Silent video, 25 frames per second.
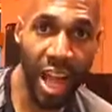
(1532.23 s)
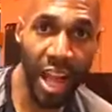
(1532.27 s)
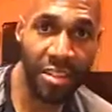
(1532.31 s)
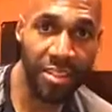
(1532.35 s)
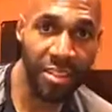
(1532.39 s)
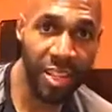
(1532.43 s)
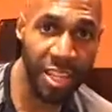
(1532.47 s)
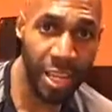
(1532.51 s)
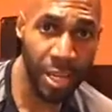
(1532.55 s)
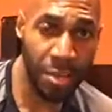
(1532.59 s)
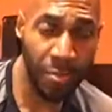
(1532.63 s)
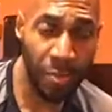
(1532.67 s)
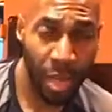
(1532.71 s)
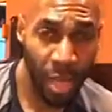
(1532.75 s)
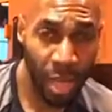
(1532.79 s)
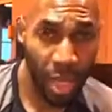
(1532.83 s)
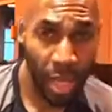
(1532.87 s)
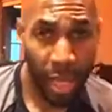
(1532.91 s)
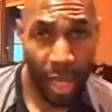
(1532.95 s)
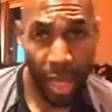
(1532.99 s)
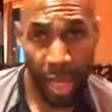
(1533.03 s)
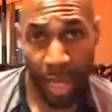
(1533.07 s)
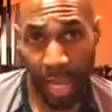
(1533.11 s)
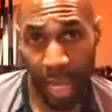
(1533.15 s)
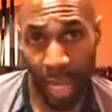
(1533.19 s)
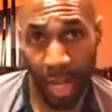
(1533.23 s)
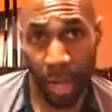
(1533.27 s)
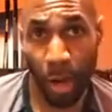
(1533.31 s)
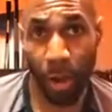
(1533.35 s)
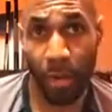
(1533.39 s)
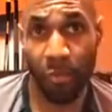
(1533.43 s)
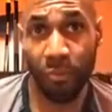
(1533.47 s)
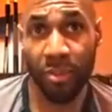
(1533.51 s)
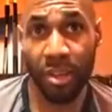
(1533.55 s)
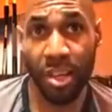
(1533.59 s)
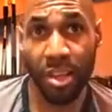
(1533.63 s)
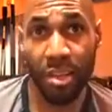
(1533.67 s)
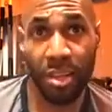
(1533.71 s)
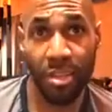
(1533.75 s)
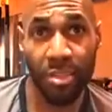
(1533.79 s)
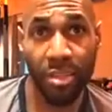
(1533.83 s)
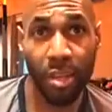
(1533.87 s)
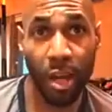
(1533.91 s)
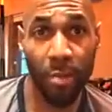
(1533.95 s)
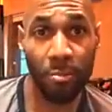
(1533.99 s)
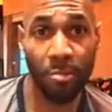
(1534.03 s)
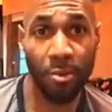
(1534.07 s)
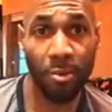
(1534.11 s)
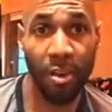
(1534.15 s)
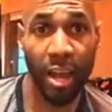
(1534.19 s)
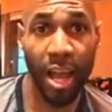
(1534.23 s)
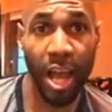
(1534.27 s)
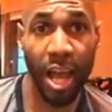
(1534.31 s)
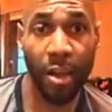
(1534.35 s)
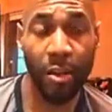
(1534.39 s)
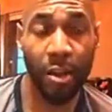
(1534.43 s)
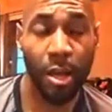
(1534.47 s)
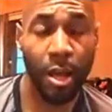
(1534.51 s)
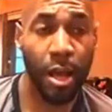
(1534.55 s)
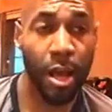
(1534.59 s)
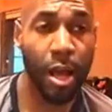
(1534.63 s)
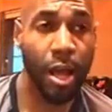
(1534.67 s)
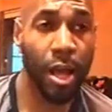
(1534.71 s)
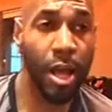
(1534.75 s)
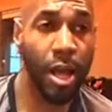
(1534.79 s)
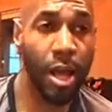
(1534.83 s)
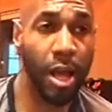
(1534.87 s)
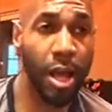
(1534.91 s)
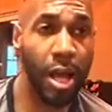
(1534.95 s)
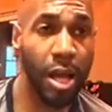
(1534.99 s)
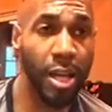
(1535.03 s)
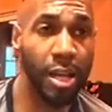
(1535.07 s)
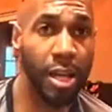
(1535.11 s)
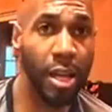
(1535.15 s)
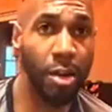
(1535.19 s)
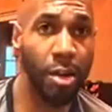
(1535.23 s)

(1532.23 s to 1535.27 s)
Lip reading: Thanks a lot, team. Again, hopefully this helped you out.